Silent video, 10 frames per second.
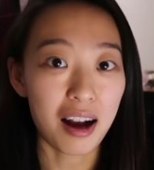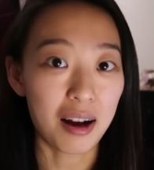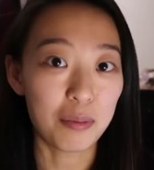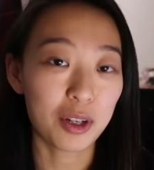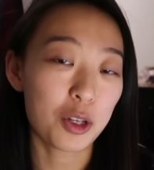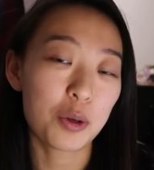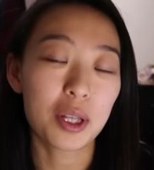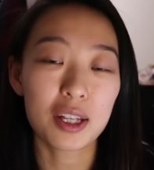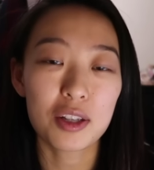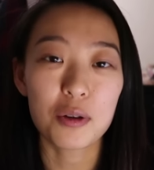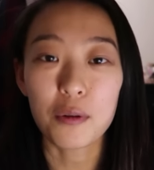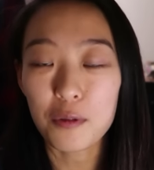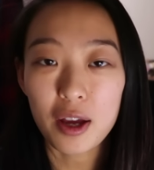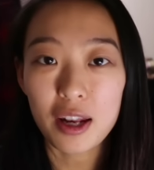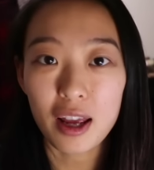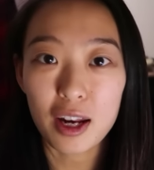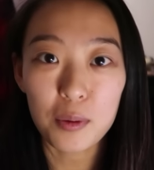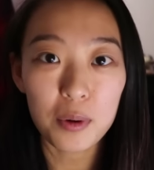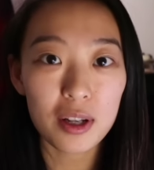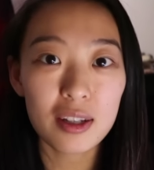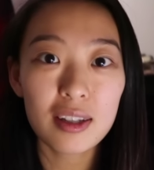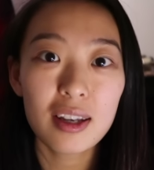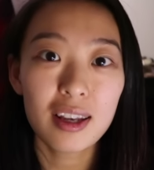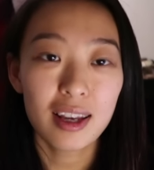I'm not doing this to offend anyone,